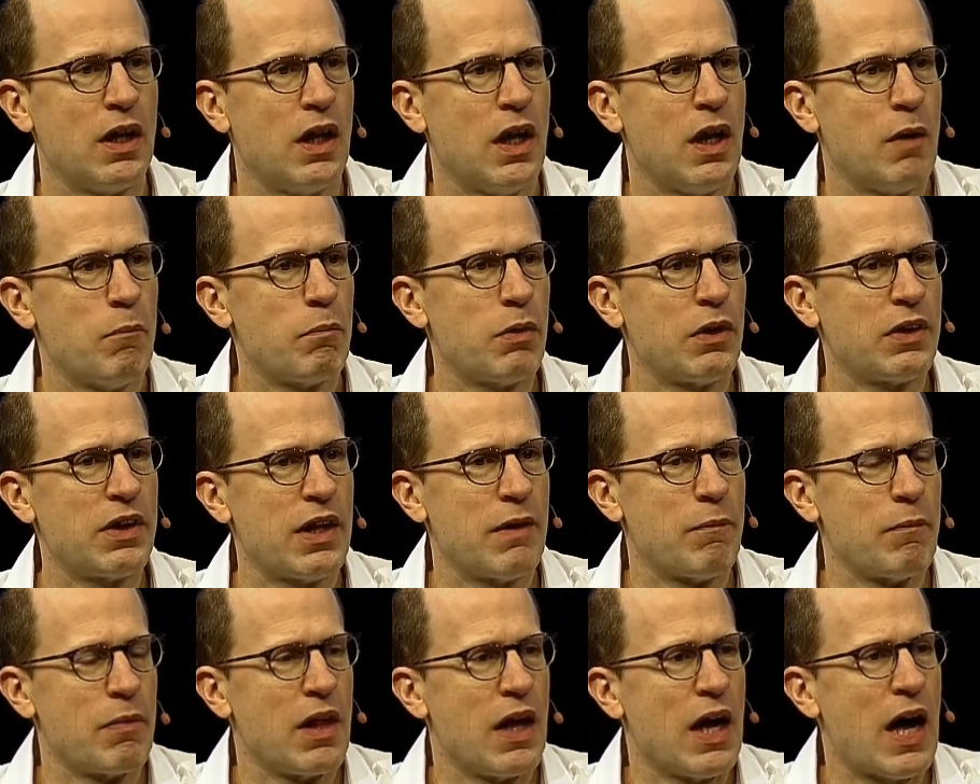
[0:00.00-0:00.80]
but
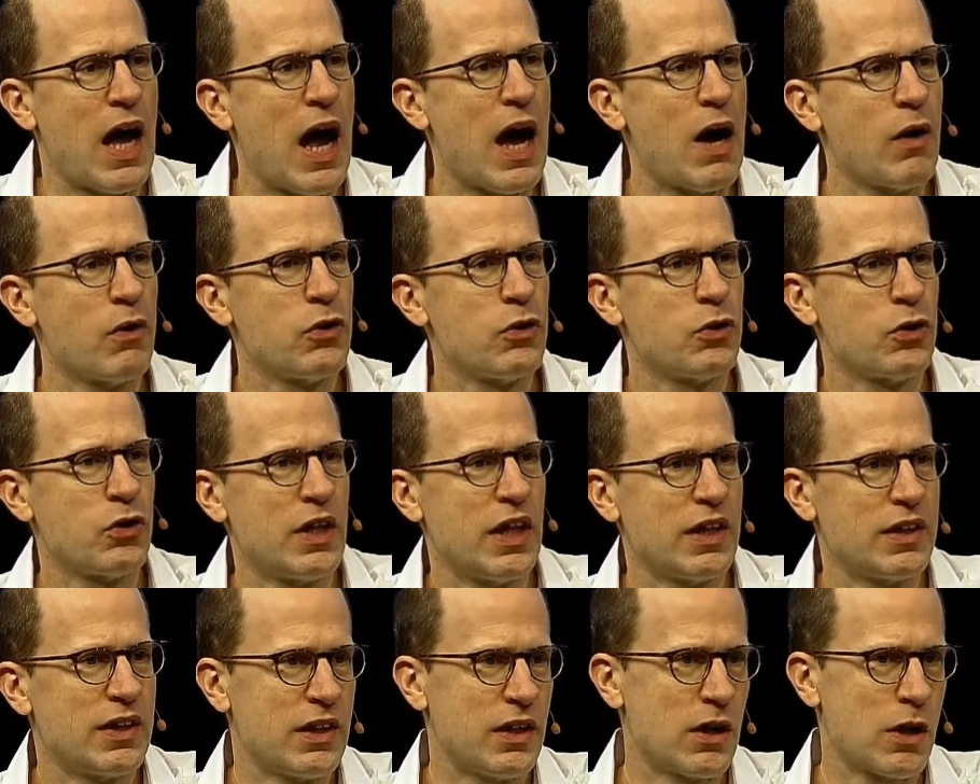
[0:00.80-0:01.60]
how you do
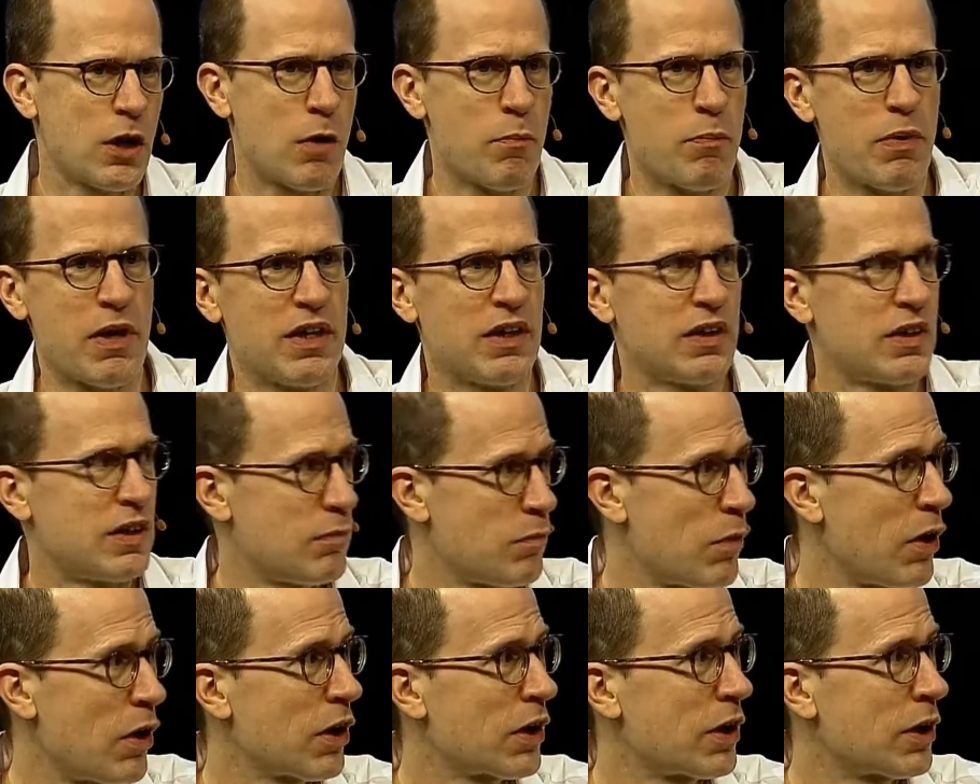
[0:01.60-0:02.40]
that in a competitive
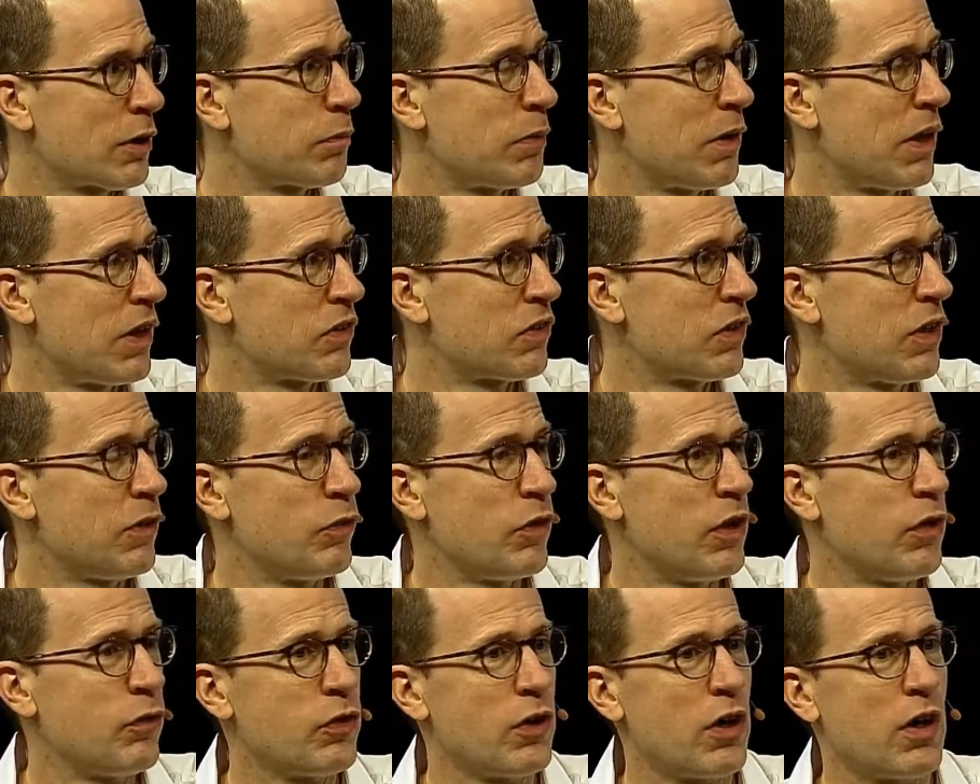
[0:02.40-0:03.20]
marketplace. So if,
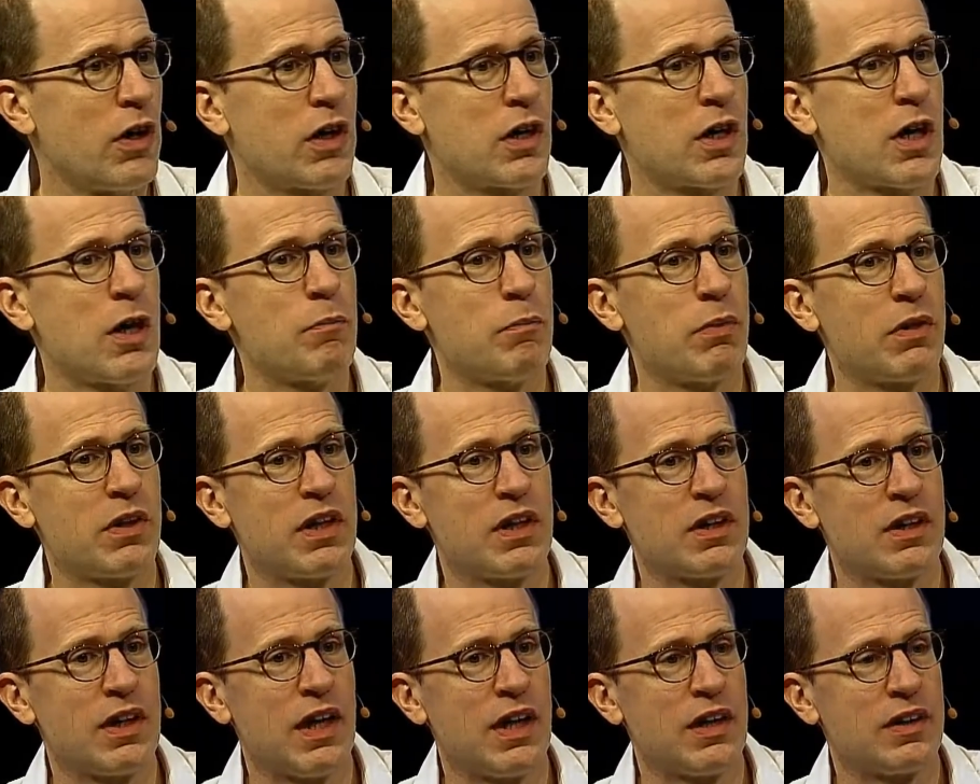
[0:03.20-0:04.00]
if you are a company
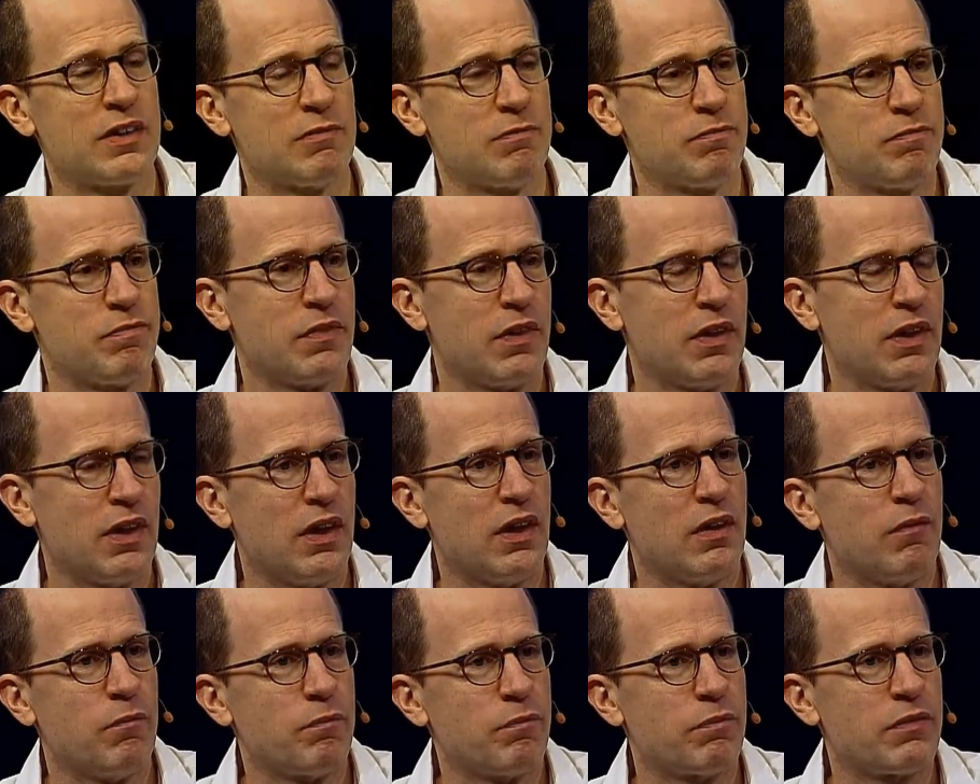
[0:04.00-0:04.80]
that,
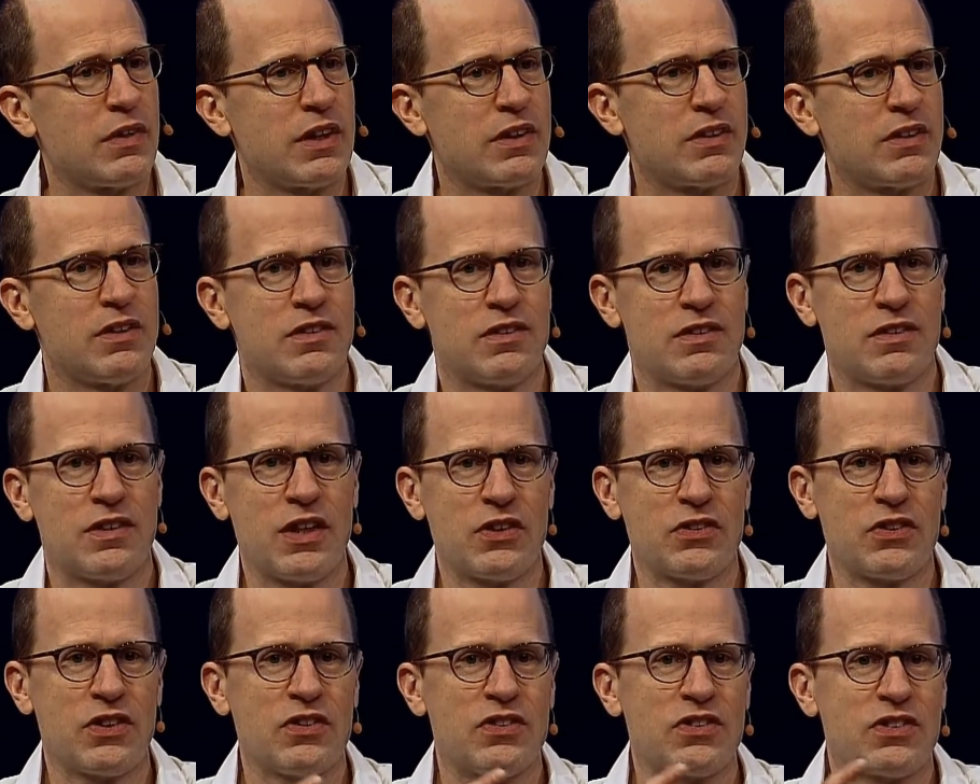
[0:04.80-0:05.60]
that
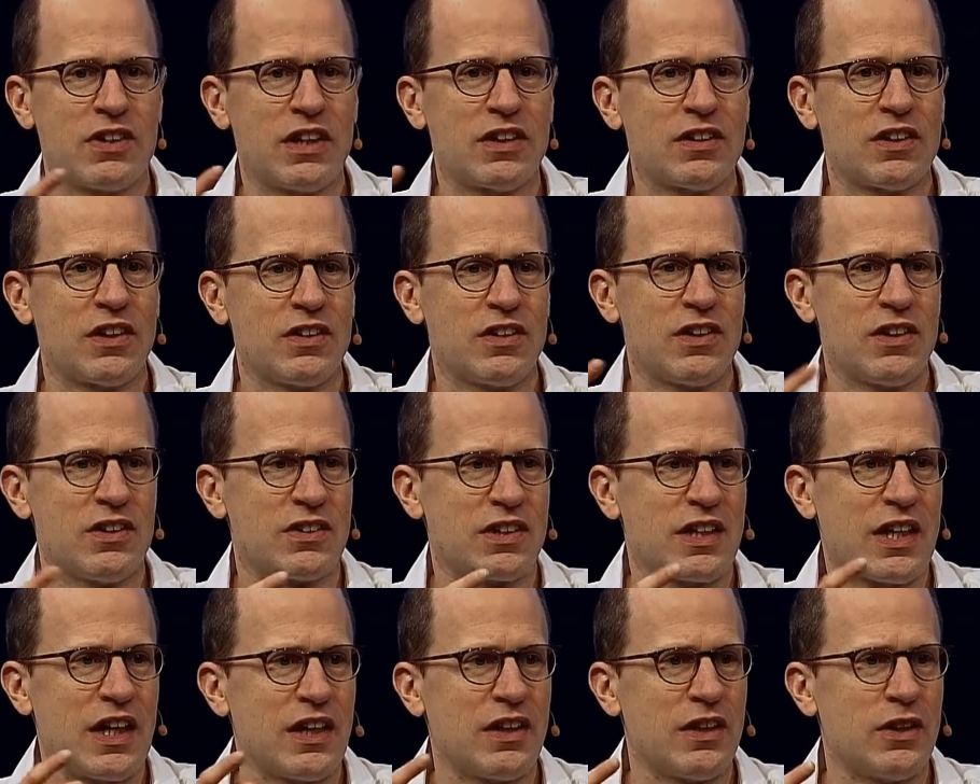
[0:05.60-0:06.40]
doesn't sit on this
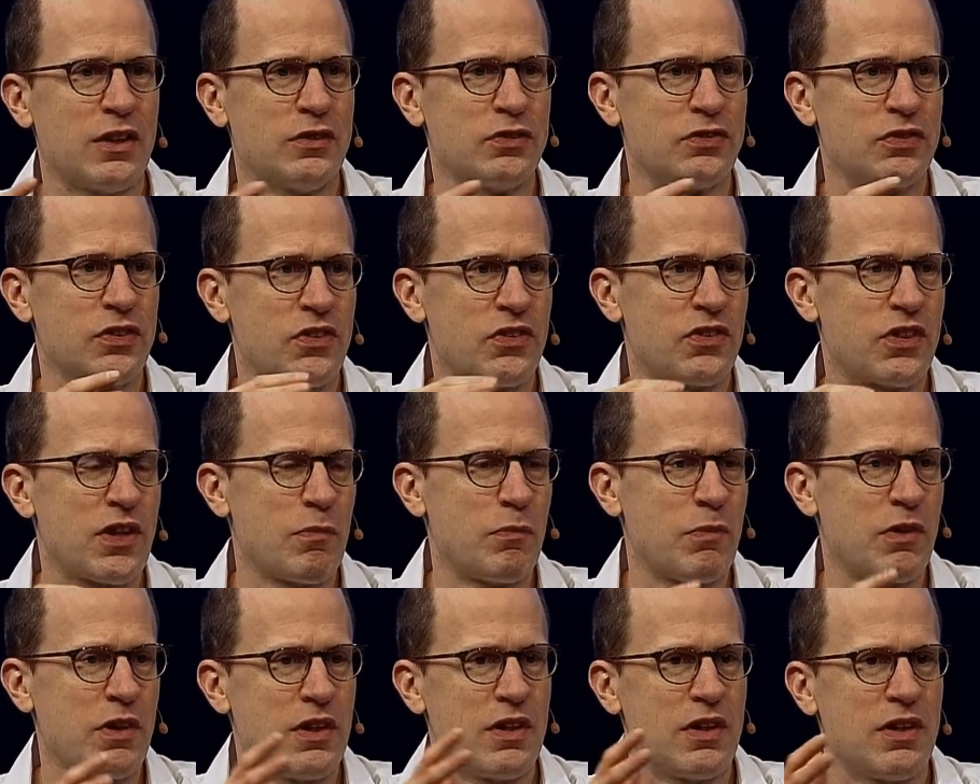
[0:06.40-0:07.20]
kind of
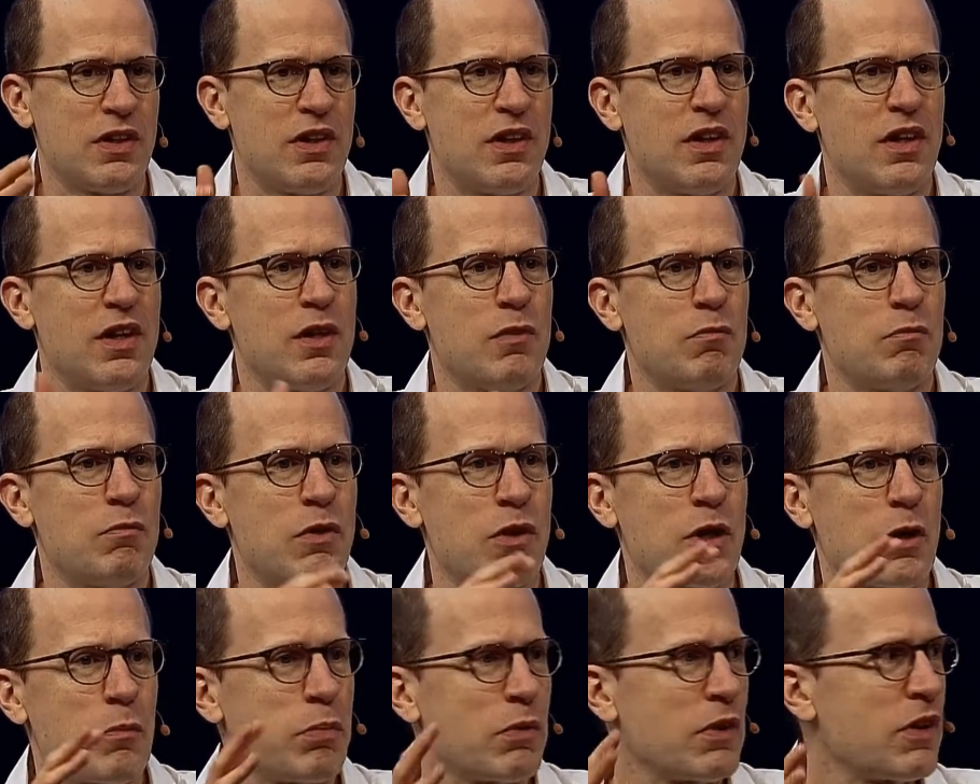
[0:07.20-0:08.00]

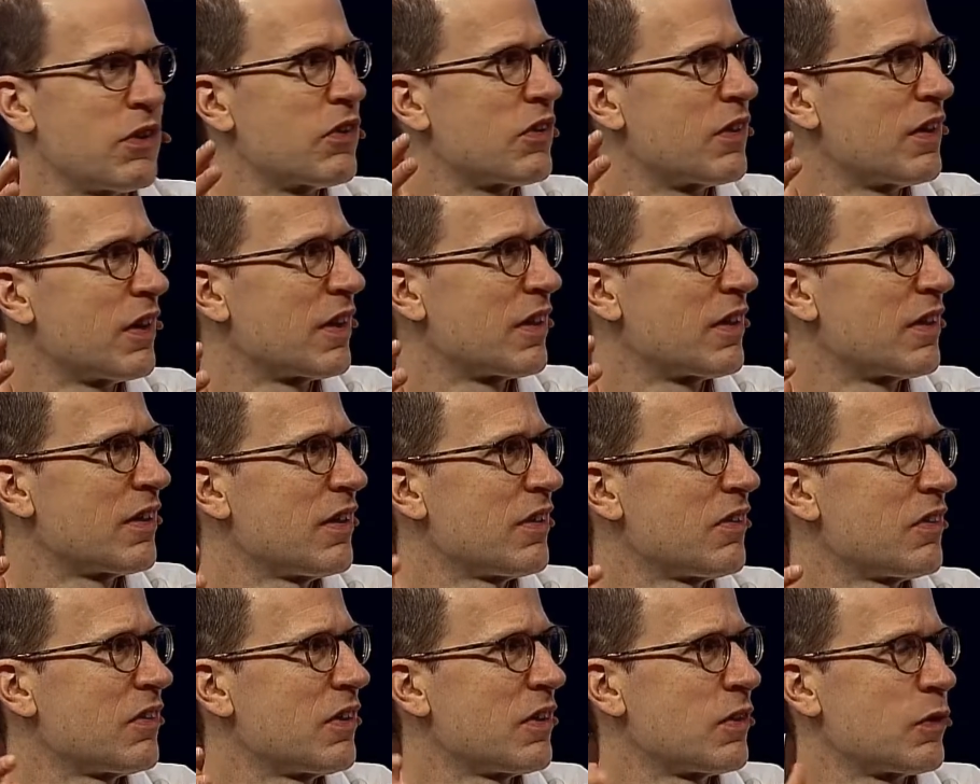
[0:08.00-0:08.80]
semi-monopolistic
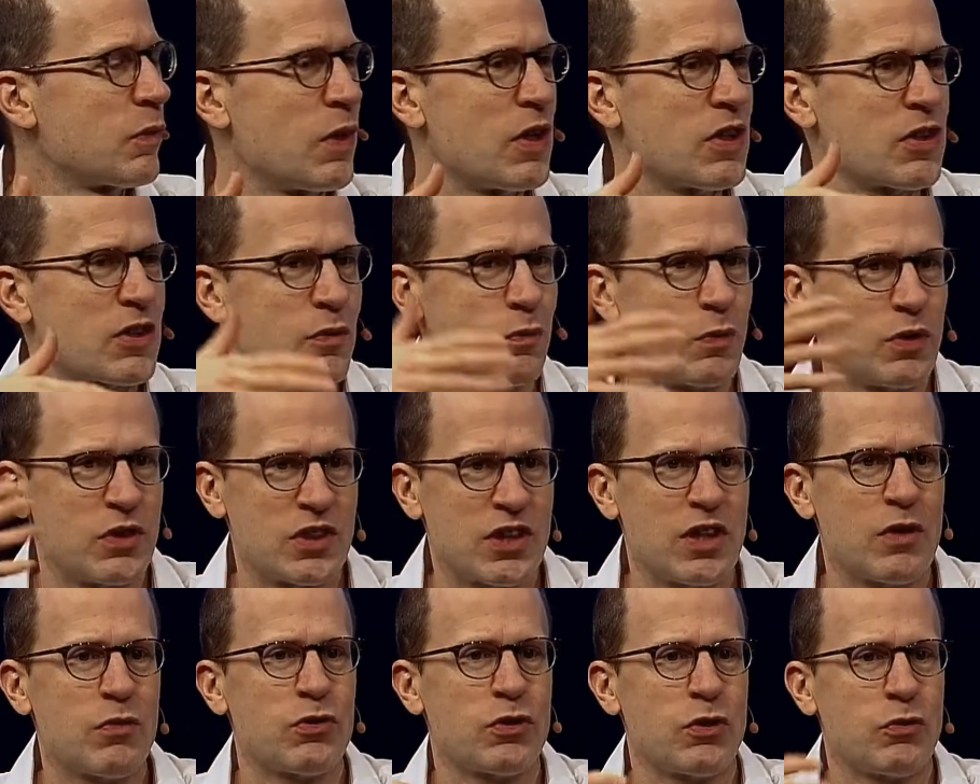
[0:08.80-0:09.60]
situation, which
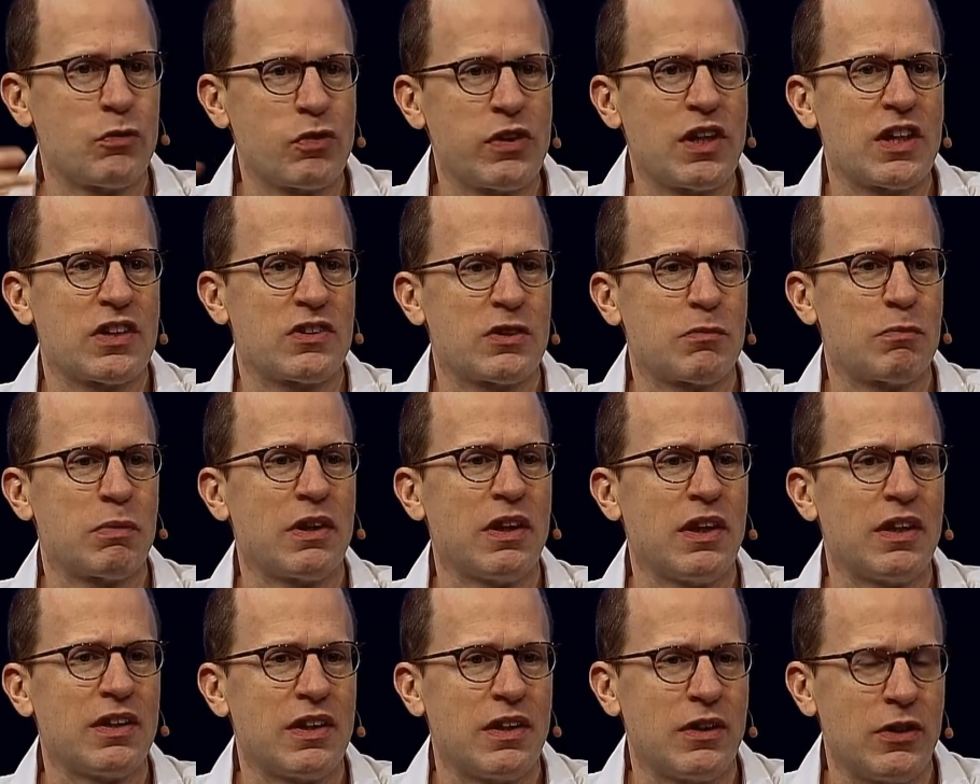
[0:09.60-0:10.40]
gives you
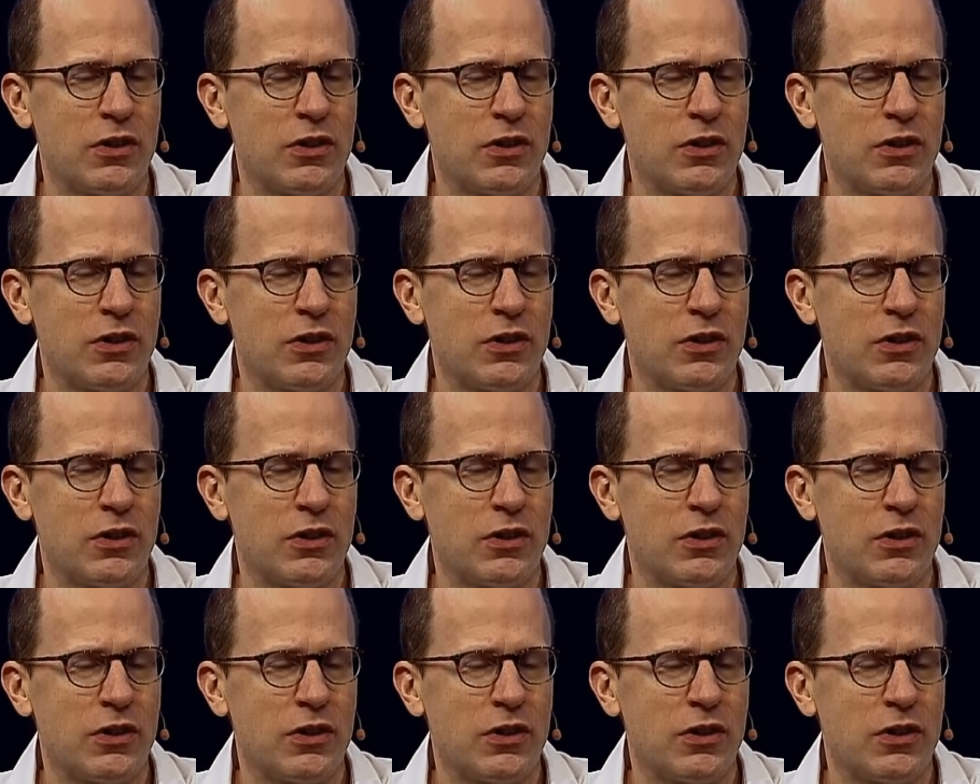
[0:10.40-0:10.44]
flexibility.